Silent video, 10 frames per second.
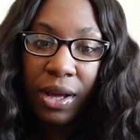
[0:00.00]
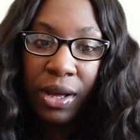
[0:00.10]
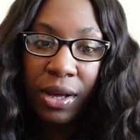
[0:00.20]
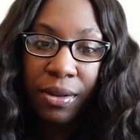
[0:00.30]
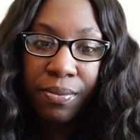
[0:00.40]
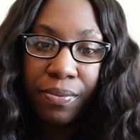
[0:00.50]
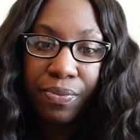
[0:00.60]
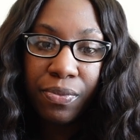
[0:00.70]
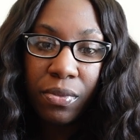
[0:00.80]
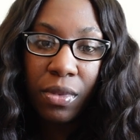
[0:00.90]
in
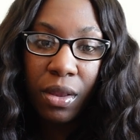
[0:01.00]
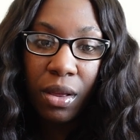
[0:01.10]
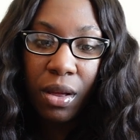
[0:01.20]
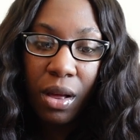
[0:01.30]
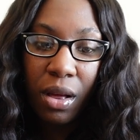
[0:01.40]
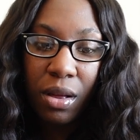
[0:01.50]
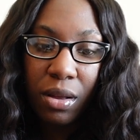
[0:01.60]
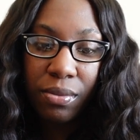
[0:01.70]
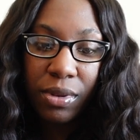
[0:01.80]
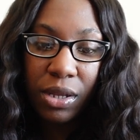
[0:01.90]

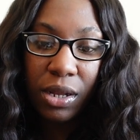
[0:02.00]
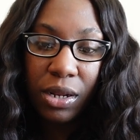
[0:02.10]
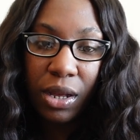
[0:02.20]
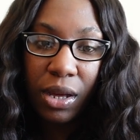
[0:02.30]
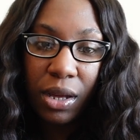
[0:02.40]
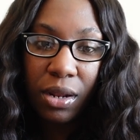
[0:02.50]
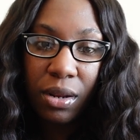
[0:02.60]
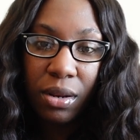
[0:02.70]
um, to get it done.